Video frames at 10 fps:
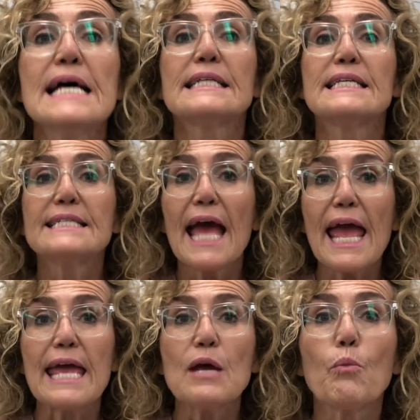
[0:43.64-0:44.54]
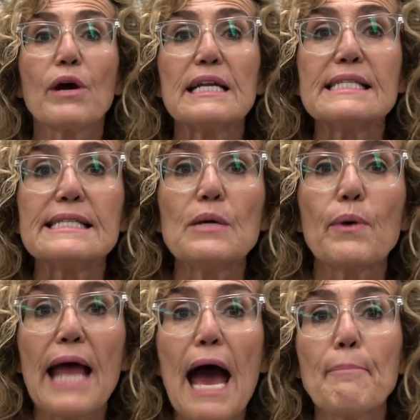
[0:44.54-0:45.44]
Today, we're gonna see
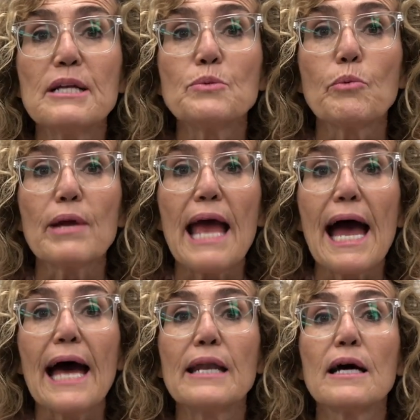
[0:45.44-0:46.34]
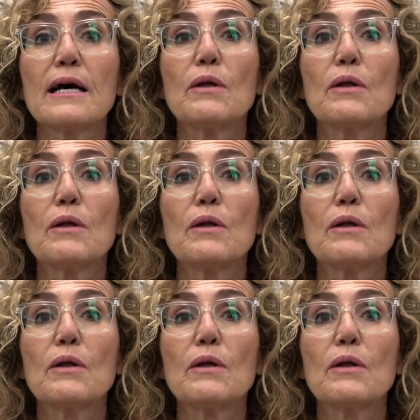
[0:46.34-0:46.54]
what happens when we add